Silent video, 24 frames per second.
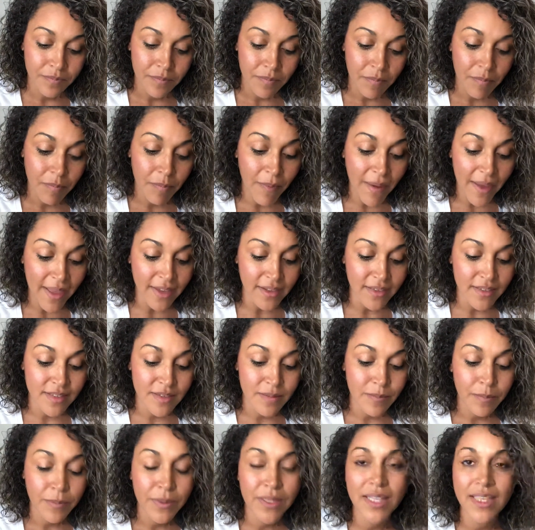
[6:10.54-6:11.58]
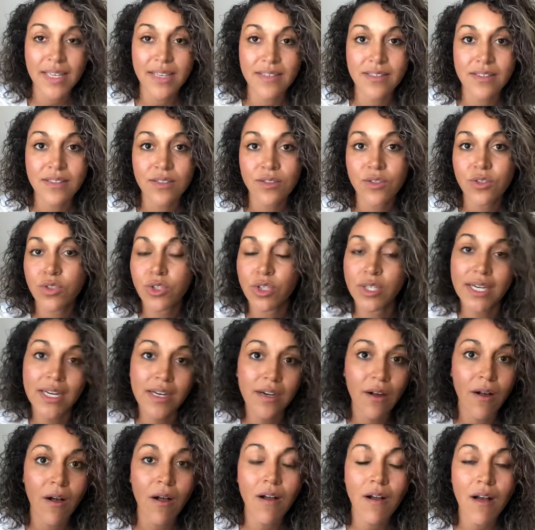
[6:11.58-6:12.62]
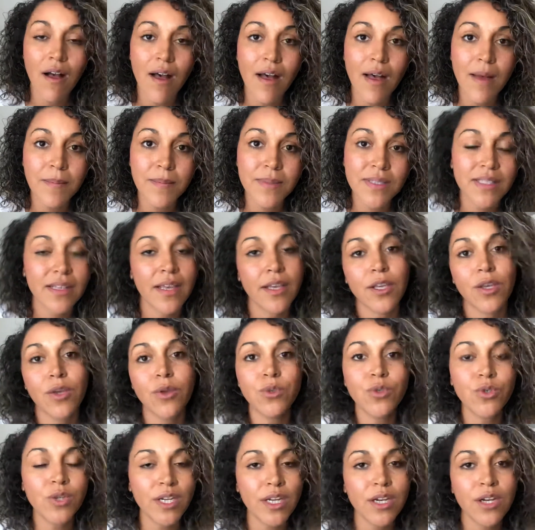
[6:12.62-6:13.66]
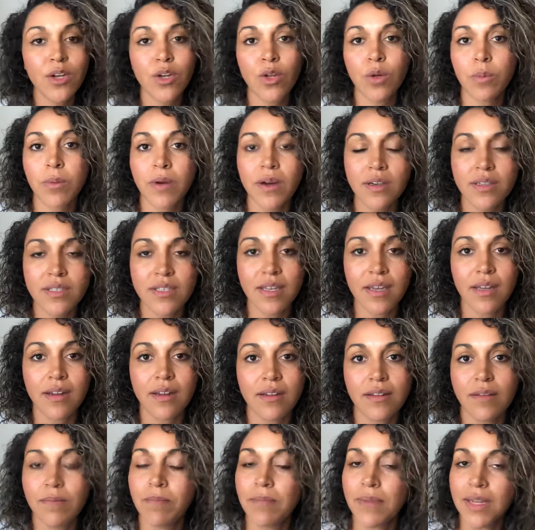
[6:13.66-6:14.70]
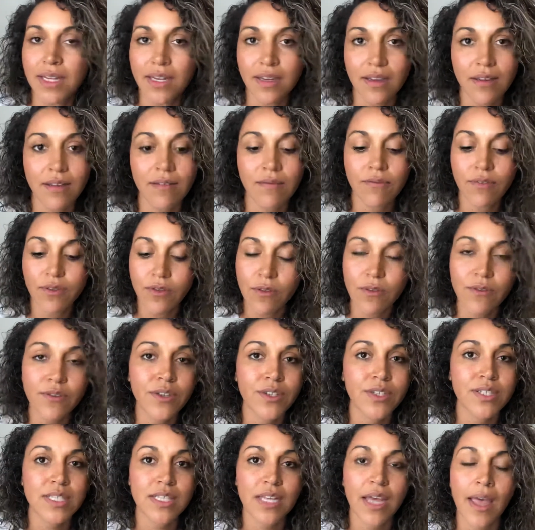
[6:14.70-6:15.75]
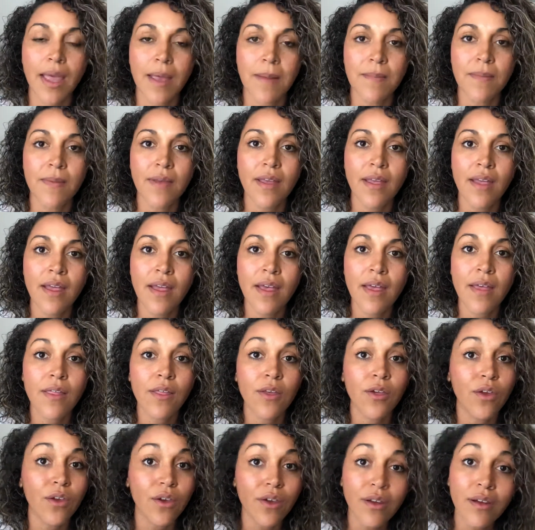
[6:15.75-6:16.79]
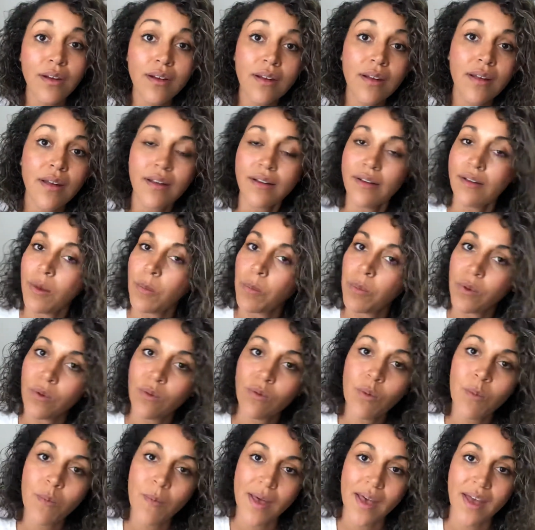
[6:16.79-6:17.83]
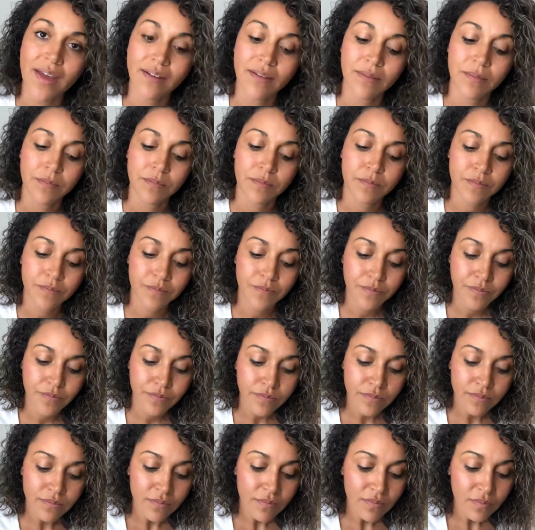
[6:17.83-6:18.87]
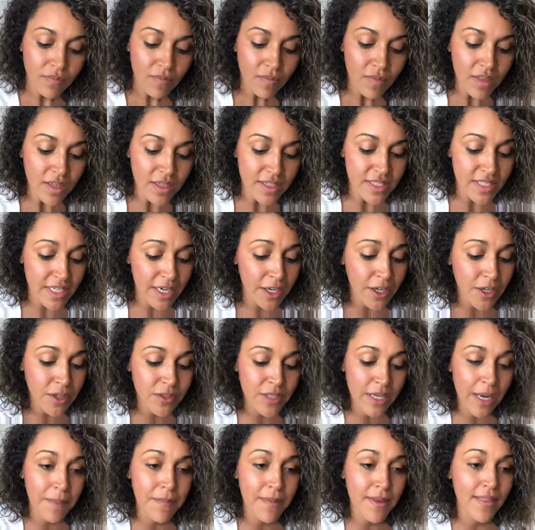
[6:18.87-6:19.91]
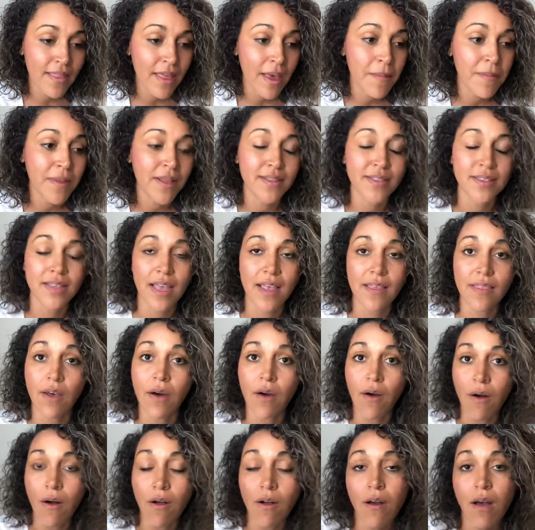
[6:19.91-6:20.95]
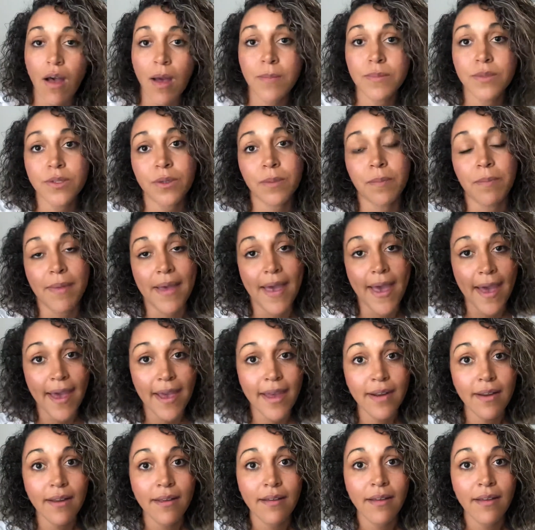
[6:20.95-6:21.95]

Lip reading: But please treat all cops like you treat a new person meeting for the first time. Good until proven bad. Stereotyping them and saying that all cops are bad